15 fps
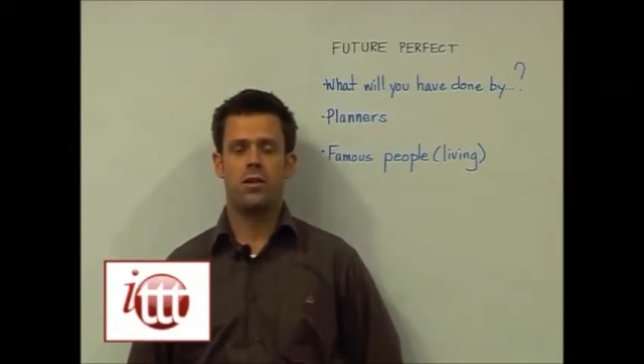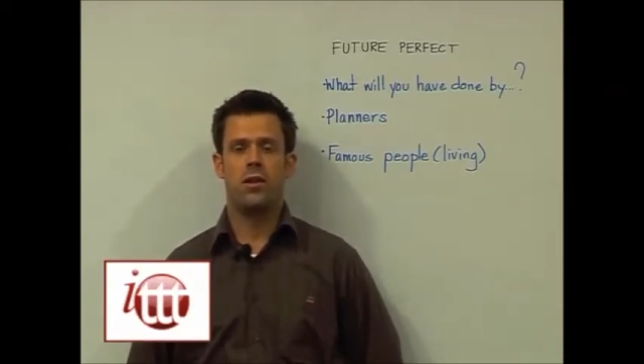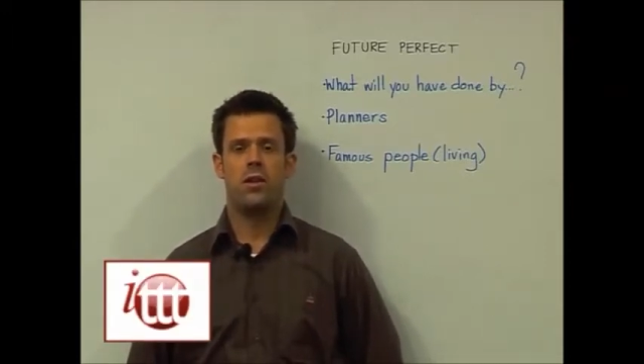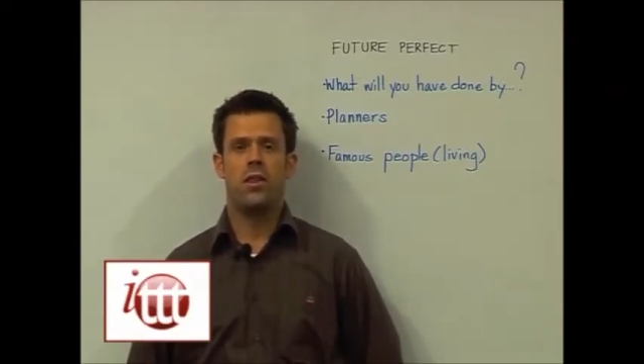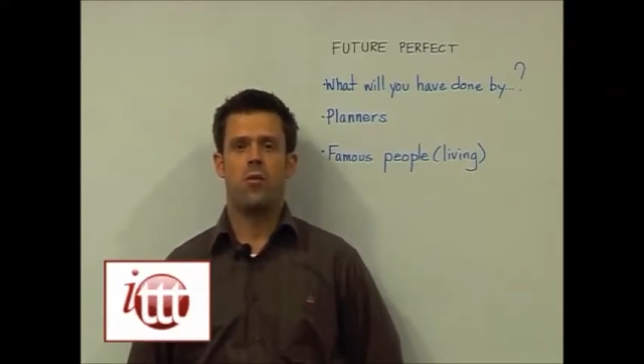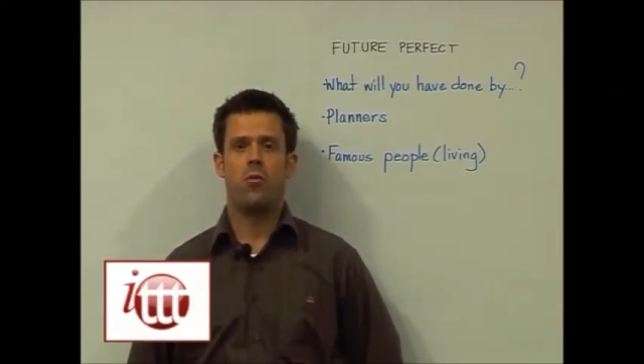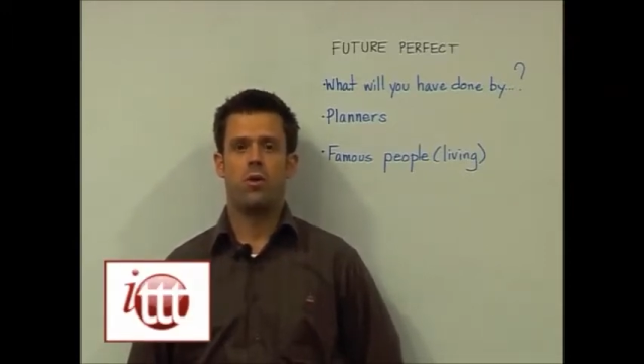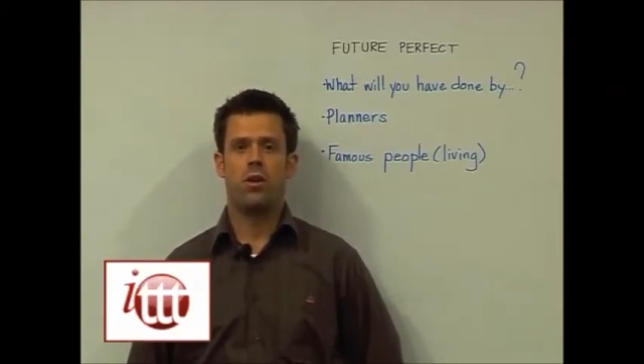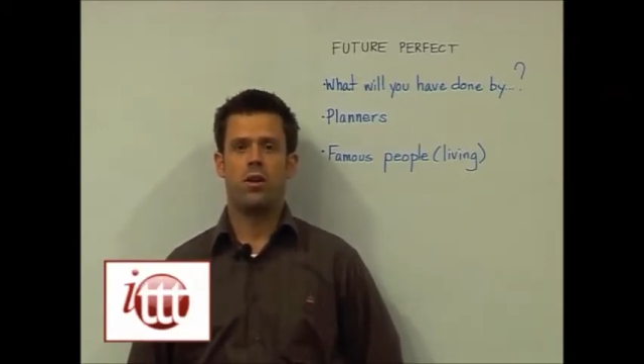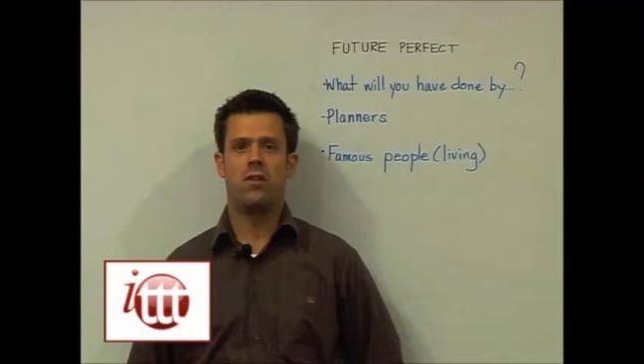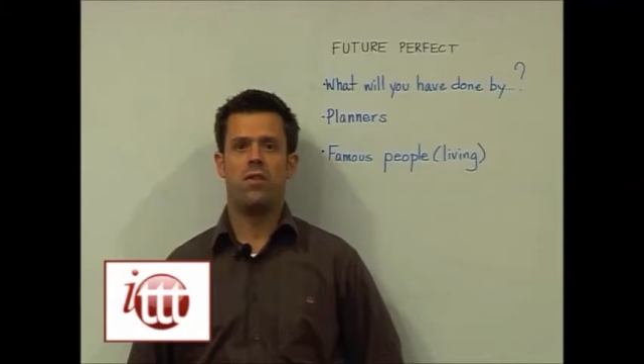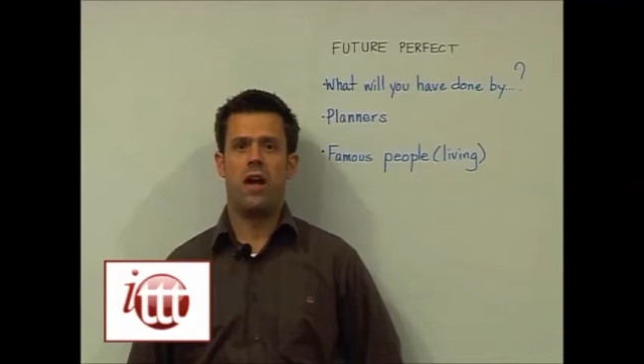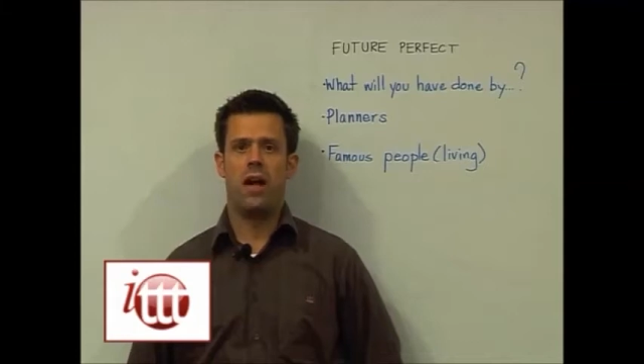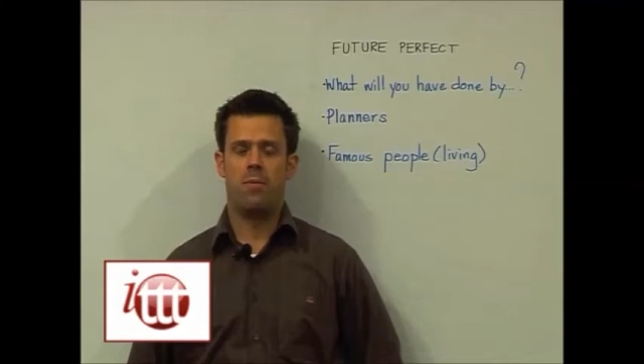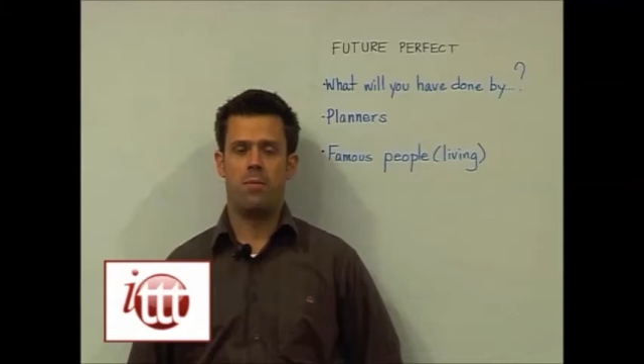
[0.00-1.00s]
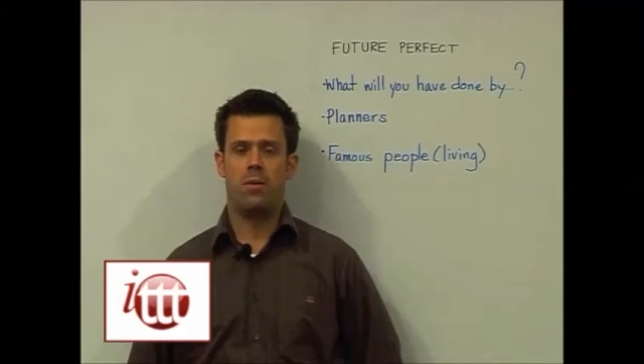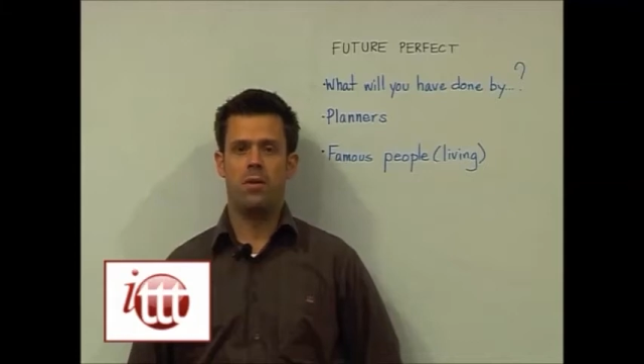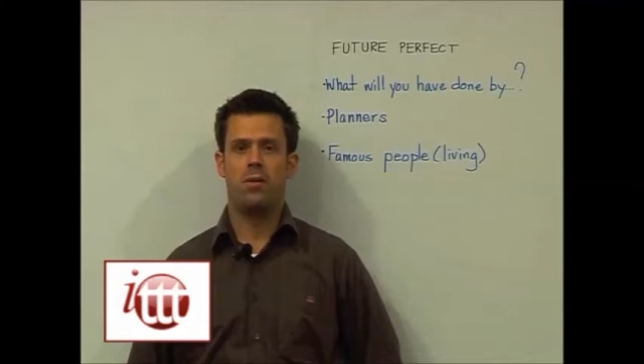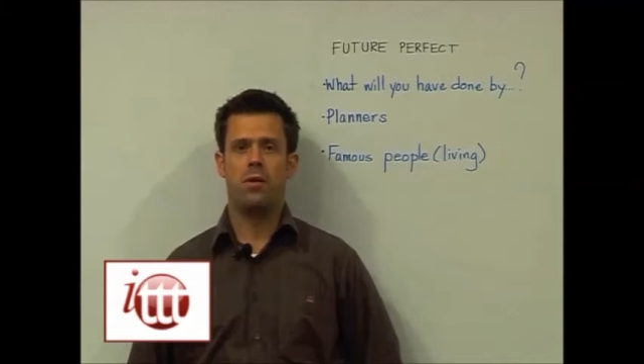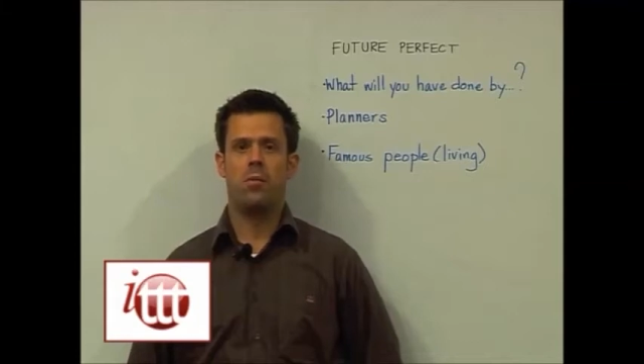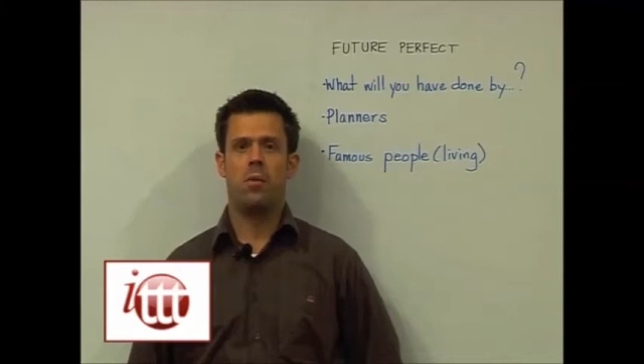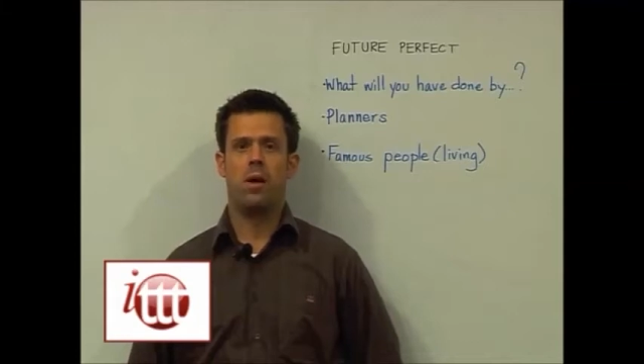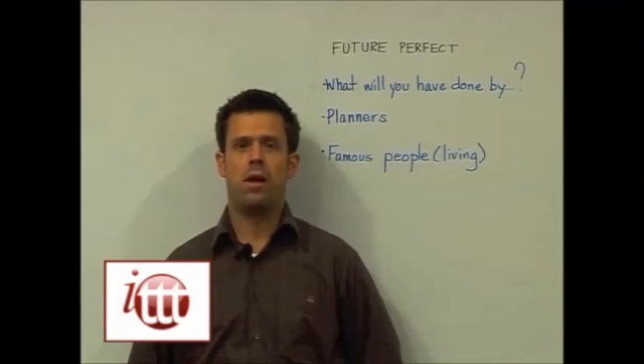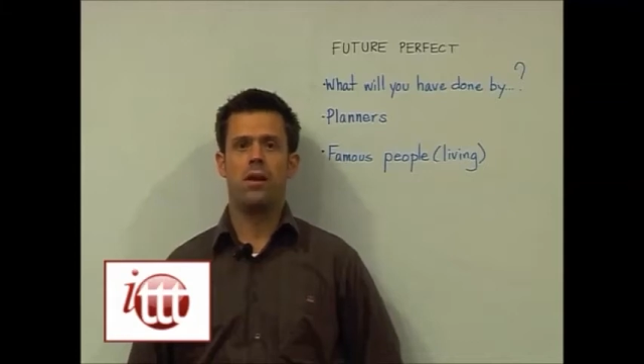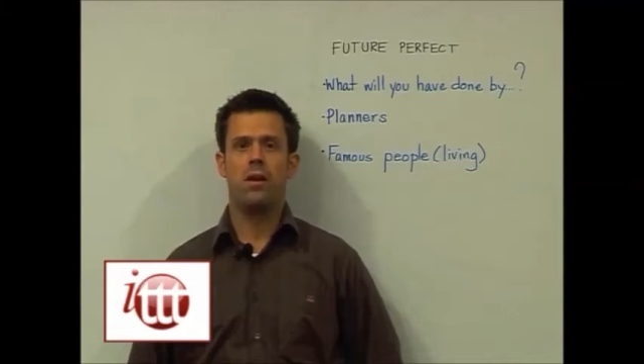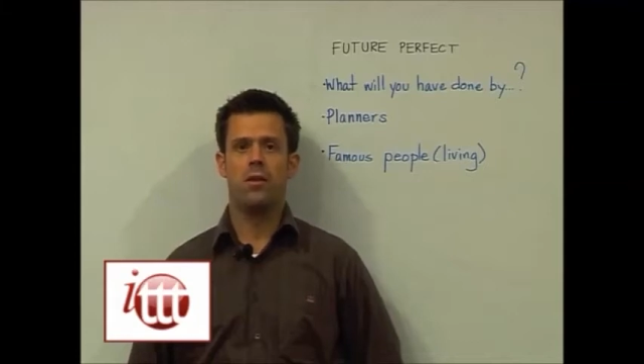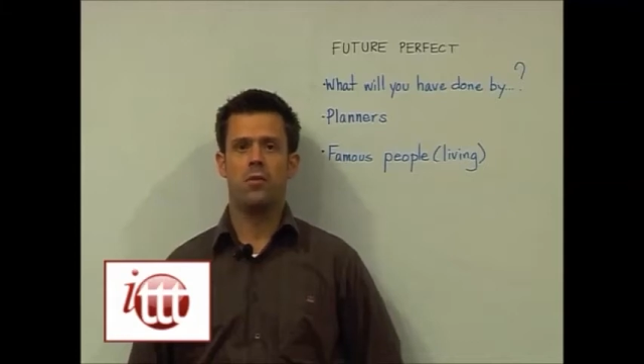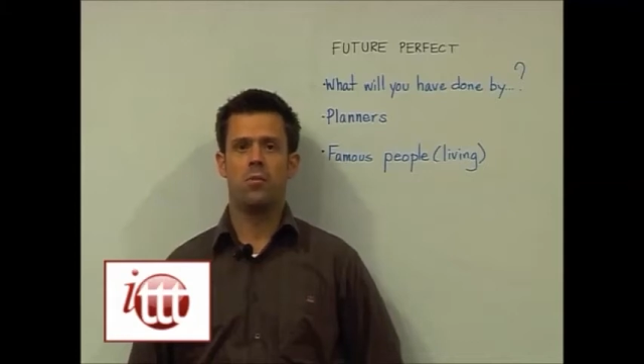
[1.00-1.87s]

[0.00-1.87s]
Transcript: that will have happened by another